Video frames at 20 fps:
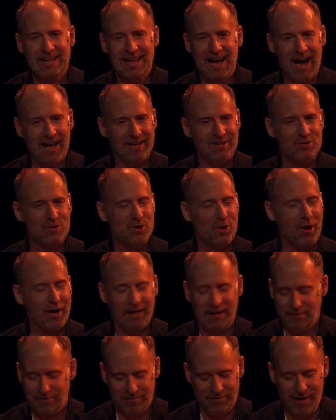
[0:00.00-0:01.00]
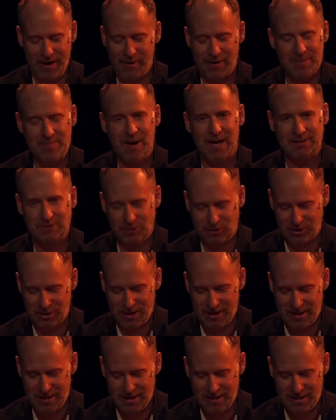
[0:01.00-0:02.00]
and enjoyed it very much.
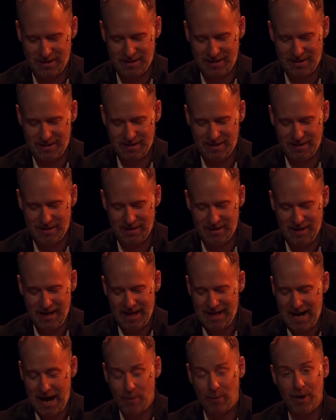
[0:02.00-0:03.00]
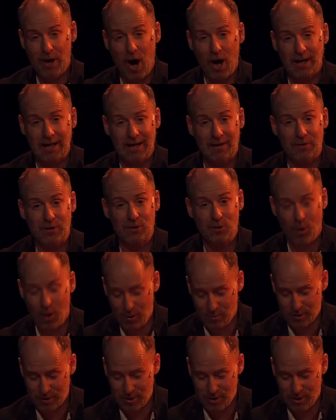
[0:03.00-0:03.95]
Now a knocking at the door was